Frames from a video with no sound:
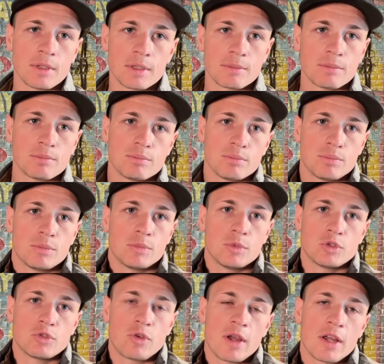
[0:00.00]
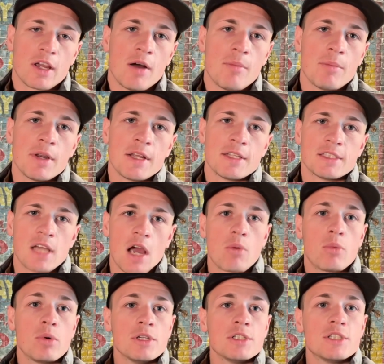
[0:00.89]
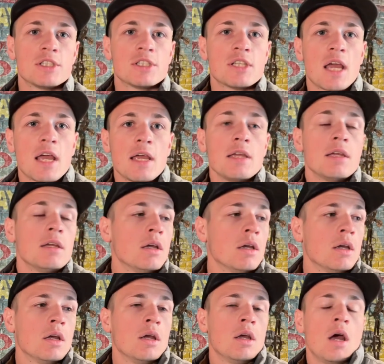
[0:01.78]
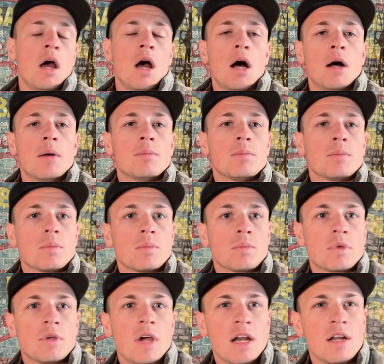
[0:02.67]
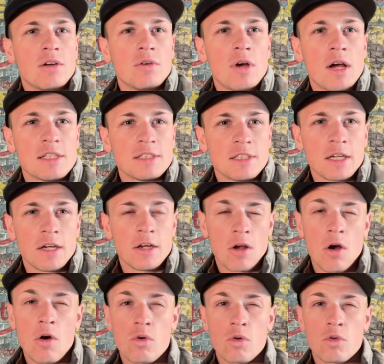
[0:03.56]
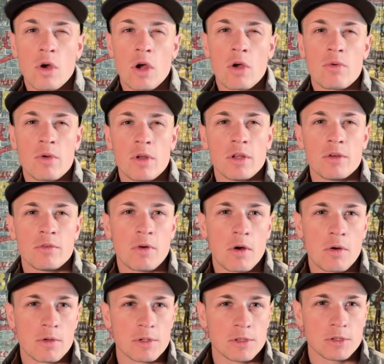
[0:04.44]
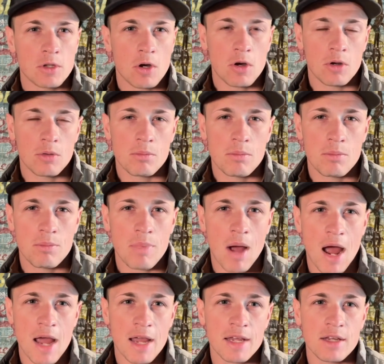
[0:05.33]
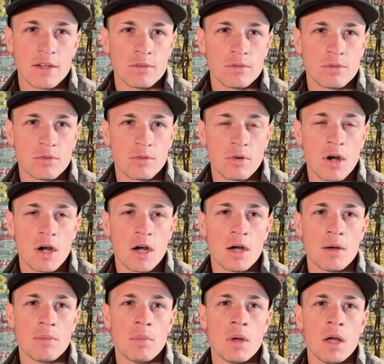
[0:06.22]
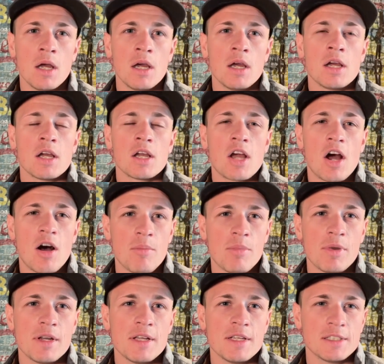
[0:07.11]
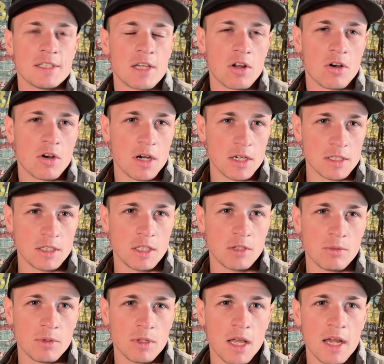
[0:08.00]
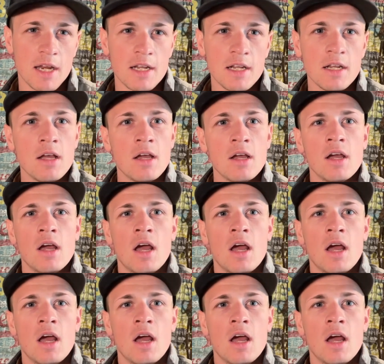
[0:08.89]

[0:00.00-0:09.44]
Like, just great companies. I would say, kind of as I get older, I really focus on buying from companies that are hunting related.